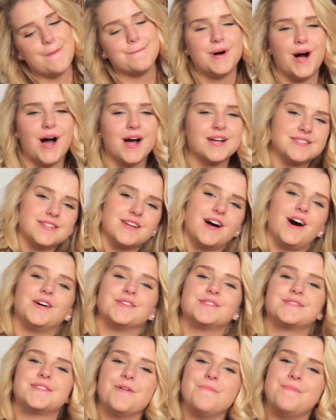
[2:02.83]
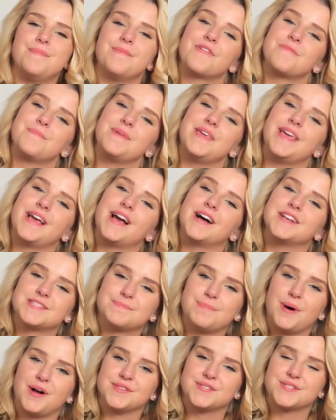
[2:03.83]
box and also for being a
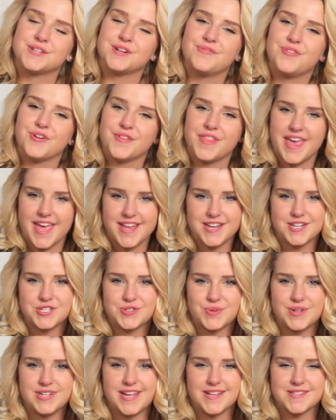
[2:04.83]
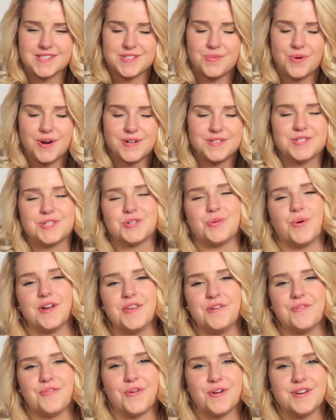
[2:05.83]
sponsor for the Industry Dance Awards
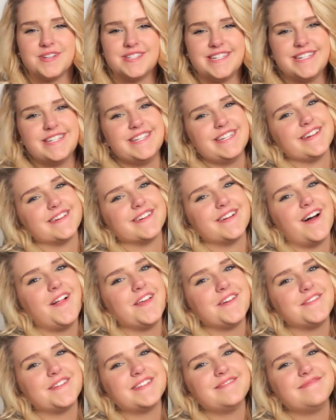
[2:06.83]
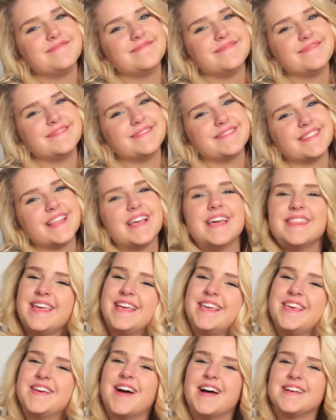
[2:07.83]
2014 here in Hollywood.
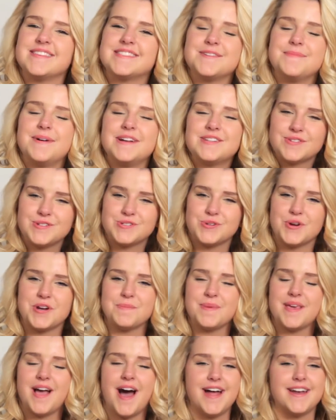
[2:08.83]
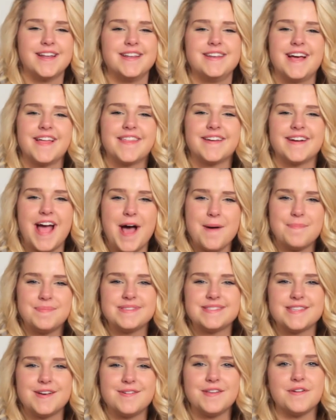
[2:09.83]
Thank you guys so much for joining me on another
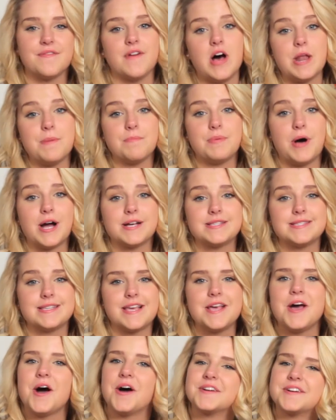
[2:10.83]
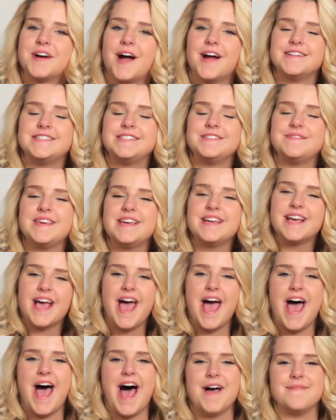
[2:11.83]
episode of Unboxing It on KARtv.
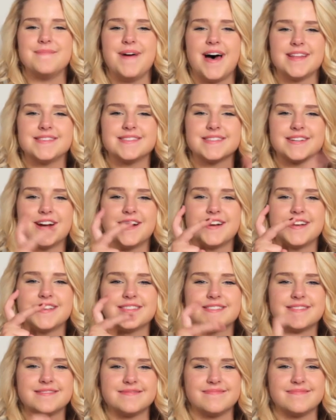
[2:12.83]
I'm Madison Curtis.